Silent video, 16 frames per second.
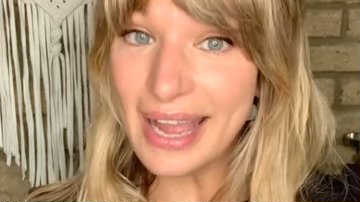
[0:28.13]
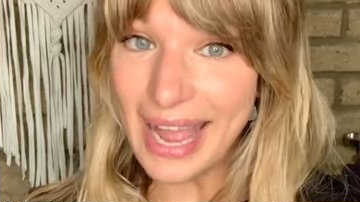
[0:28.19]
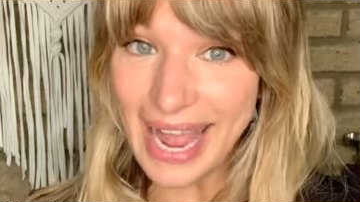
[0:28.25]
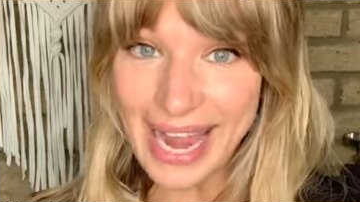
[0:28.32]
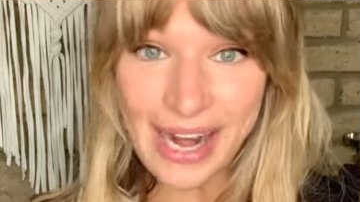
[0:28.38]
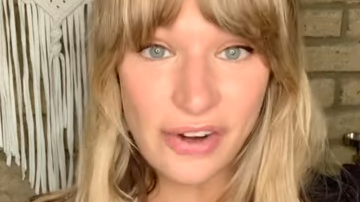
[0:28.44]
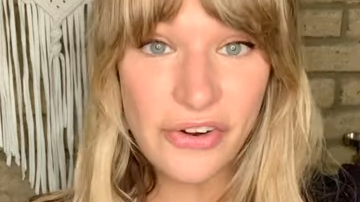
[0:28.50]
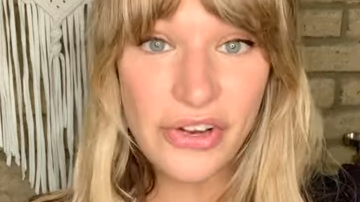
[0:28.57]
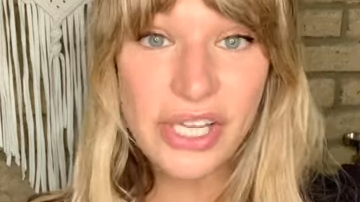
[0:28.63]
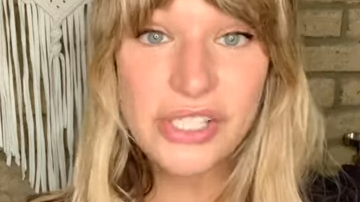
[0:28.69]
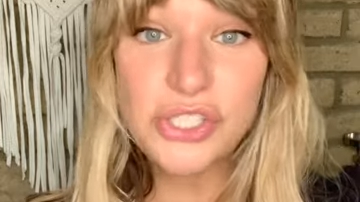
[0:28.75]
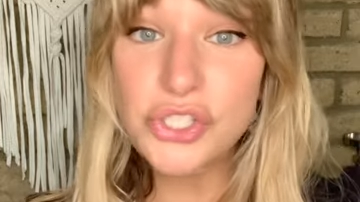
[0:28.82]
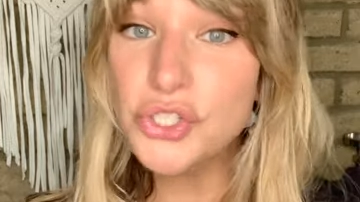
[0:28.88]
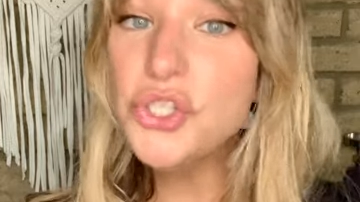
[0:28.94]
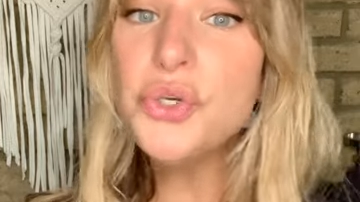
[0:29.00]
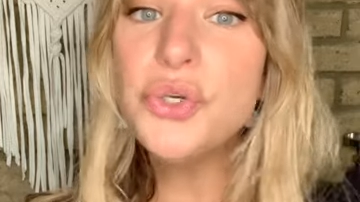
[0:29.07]
Harry's
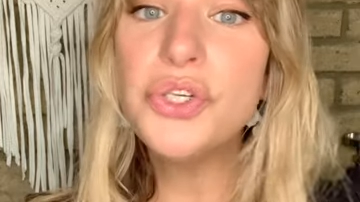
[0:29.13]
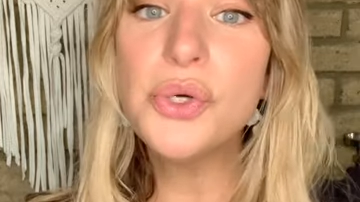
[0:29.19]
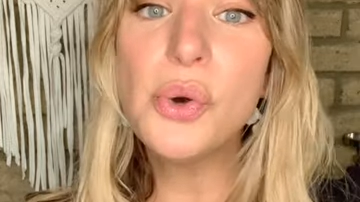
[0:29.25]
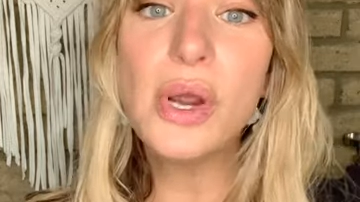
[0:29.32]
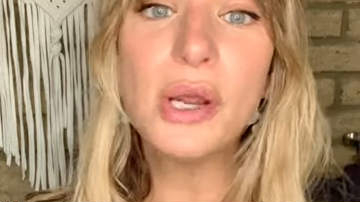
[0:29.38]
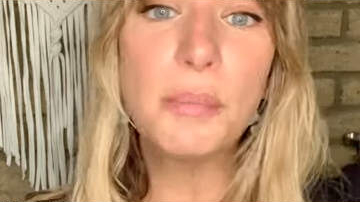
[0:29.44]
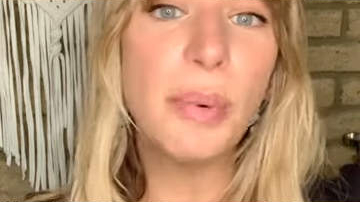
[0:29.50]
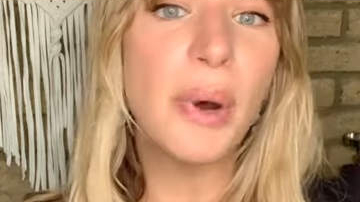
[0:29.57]
New York